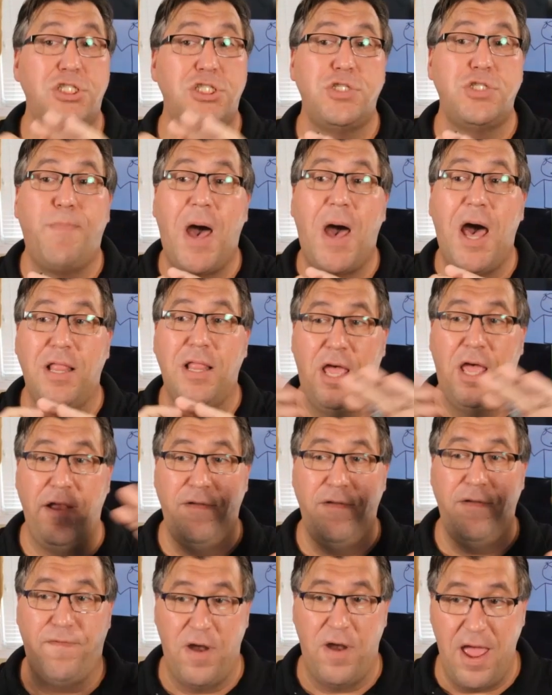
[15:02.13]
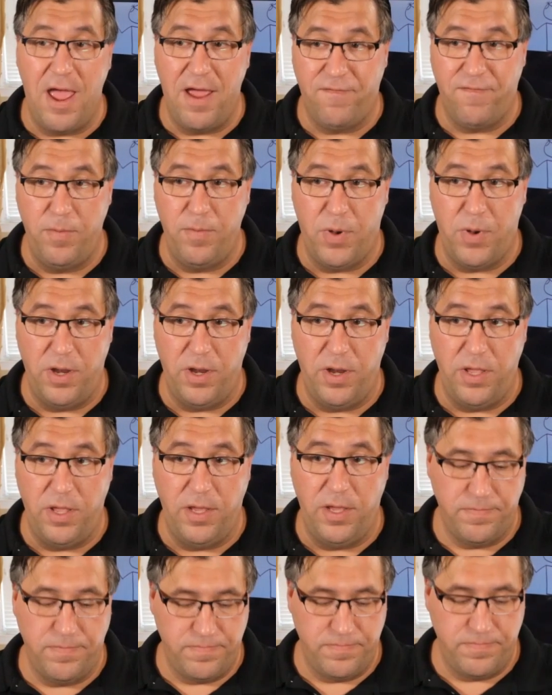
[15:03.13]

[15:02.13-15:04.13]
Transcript: the spotlight for everybody,